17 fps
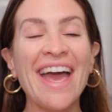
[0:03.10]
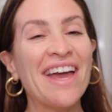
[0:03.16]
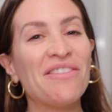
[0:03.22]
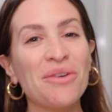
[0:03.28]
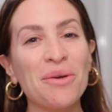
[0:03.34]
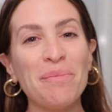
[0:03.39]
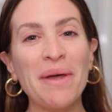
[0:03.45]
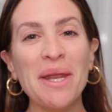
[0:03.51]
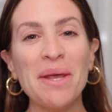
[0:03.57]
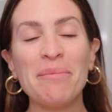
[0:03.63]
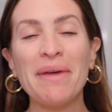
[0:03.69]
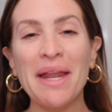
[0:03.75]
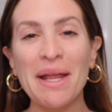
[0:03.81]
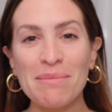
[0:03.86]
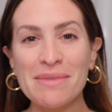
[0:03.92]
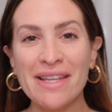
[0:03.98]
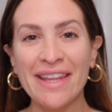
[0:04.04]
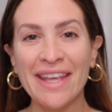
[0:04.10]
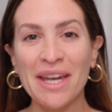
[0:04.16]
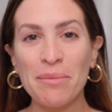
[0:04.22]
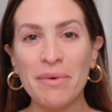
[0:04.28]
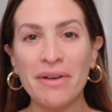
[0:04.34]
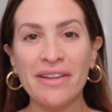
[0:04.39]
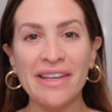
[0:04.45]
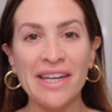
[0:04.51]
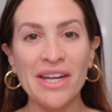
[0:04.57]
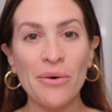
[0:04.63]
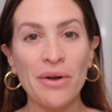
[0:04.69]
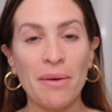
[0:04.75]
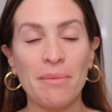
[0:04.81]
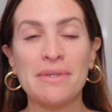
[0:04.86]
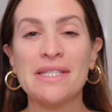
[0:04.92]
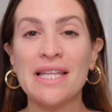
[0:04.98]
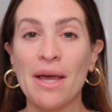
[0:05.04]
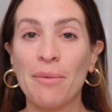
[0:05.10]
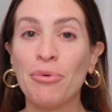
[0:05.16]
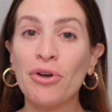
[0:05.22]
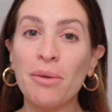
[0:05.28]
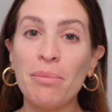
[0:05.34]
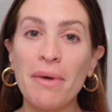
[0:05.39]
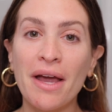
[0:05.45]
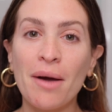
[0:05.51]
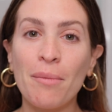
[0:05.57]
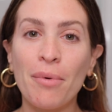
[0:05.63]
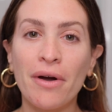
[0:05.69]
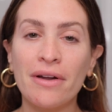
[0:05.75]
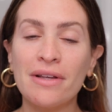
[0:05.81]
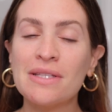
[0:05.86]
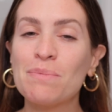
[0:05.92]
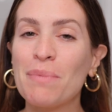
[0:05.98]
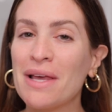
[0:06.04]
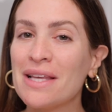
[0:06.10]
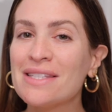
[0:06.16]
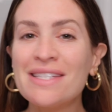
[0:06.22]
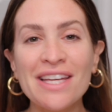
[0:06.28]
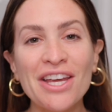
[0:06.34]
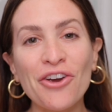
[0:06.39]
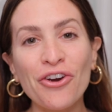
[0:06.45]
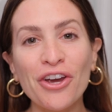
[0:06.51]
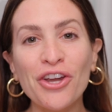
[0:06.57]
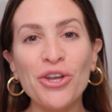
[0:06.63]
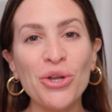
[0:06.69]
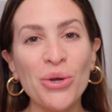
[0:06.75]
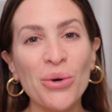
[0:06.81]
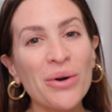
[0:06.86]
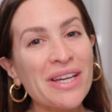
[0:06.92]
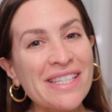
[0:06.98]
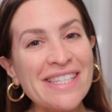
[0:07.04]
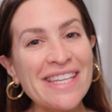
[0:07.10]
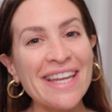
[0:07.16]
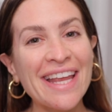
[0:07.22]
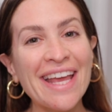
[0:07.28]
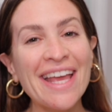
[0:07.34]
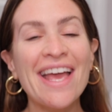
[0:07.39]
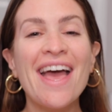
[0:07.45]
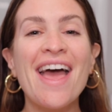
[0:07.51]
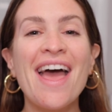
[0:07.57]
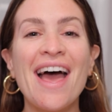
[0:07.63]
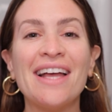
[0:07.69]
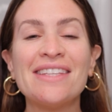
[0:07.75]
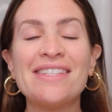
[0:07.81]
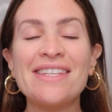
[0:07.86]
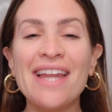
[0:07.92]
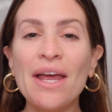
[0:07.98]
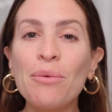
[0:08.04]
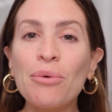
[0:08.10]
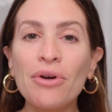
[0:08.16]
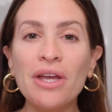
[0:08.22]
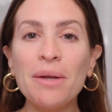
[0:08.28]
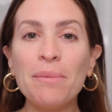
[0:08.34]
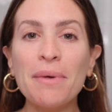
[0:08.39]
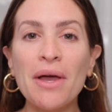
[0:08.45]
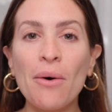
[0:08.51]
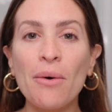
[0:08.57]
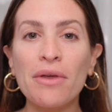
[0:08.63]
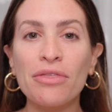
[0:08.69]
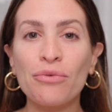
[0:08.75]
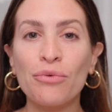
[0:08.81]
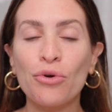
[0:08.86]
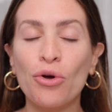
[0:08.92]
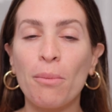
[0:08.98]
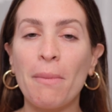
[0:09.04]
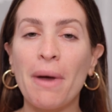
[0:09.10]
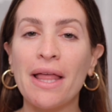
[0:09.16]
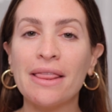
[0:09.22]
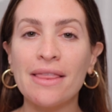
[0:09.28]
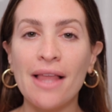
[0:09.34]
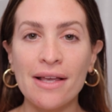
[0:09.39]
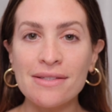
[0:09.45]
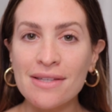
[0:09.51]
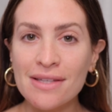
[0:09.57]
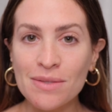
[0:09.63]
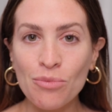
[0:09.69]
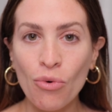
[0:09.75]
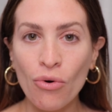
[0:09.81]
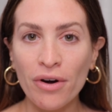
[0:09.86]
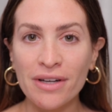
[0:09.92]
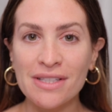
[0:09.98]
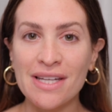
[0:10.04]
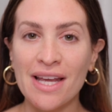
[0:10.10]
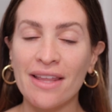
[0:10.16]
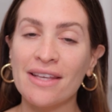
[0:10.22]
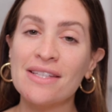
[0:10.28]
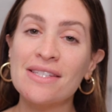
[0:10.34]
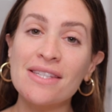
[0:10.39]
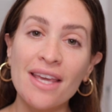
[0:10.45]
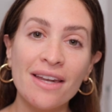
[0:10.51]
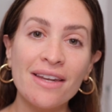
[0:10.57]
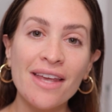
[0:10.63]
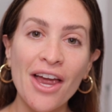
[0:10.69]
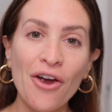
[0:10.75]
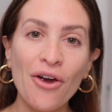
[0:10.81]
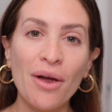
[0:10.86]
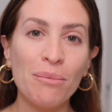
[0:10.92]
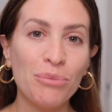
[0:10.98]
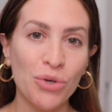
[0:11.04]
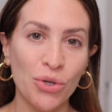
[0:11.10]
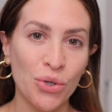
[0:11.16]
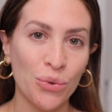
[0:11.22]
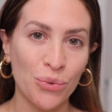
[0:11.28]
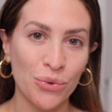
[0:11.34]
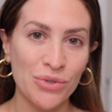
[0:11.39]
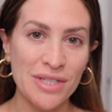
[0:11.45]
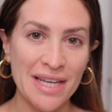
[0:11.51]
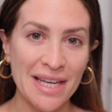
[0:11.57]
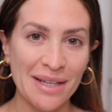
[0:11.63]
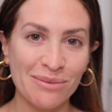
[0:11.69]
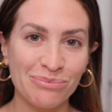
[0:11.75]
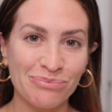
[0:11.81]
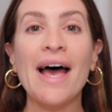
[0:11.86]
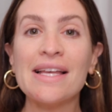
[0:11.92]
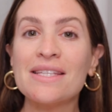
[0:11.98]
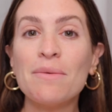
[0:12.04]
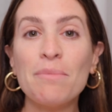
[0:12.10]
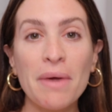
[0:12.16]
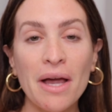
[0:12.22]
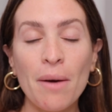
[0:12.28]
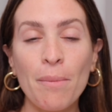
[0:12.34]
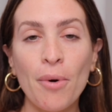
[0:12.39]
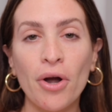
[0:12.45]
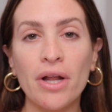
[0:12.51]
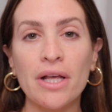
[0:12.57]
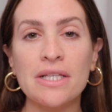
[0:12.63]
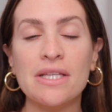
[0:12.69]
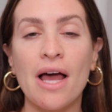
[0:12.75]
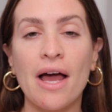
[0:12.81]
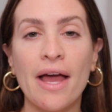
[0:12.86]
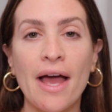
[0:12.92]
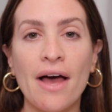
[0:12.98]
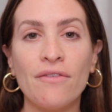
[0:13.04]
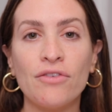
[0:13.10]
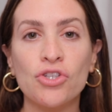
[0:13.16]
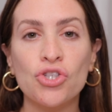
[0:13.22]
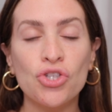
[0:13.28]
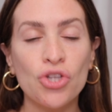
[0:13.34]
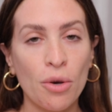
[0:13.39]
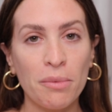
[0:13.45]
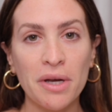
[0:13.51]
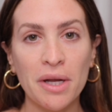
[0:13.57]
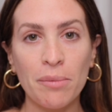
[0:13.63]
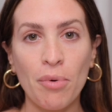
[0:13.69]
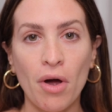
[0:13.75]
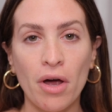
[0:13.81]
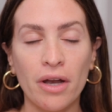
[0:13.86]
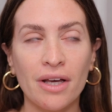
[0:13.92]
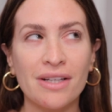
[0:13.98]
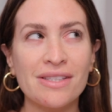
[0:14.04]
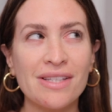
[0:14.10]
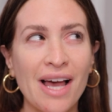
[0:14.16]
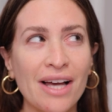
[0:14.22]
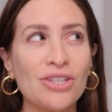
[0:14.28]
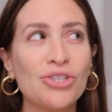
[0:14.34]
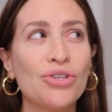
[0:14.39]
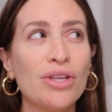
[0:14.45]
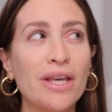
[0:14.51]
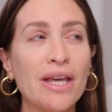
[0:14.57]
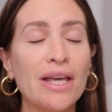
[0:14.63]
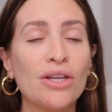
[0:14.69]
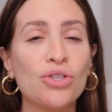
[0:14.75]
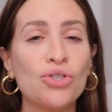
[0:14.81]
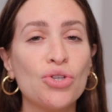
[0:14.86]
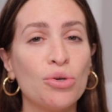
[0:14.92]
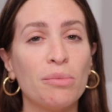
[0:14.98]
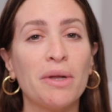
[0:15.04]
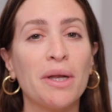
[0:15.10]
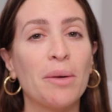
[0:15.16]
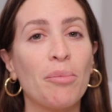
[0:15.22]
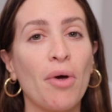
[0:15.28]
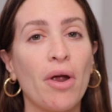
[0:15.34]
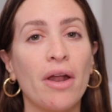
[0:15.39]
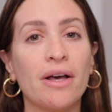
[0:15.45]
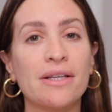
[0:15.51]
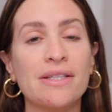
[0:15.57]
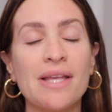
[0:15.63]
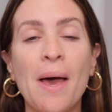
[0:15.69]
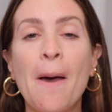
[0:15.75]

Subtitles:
everybody, my name is Elena Miglino and I'm a celebrity makeup artist based here in New York City. And today we're going to be going through my less is more daily skincare and beauty routine. As a makeup artist, I have so many products, actually too many products.